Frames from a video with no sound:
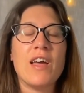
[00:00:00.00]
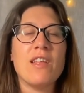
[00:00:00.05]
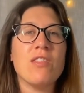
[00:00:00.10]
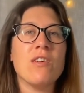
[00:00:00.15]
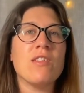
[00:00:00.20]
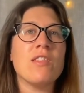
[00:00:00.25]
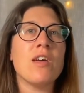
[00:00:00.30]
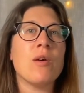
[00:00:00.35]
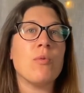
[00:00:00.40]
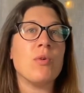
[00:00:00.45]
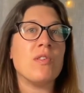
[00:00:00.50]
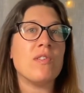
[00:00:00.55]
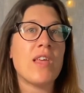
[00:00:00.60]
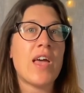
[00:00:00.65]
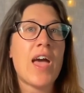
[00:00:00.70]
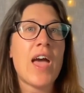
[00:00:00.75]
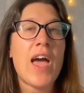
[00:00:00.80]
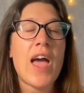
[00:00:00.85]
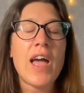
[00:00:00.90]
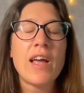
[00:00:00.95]
I thought that was
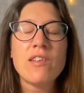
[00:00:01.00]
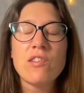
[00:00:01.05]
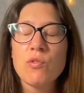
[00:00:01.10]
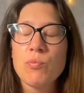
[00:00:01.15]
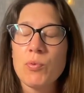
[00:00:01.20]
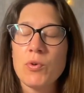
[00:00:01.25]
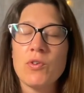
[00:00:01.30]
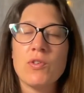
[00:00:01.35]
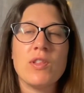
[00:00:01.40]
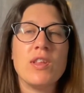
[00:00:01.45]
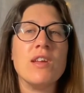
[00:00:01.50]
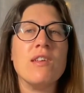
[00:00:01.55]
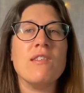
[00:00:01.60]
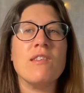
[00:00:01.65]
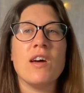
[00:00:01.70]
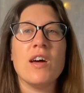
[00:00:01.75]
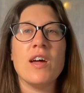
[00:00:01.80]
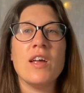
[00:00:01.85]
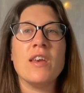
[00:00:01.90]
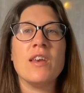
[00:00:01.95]
expertly
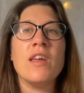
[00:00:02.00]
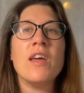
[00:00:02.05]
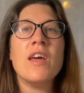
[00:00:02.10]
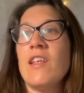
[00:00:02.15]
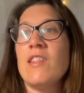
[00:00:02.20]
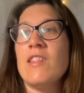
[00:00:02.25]
done,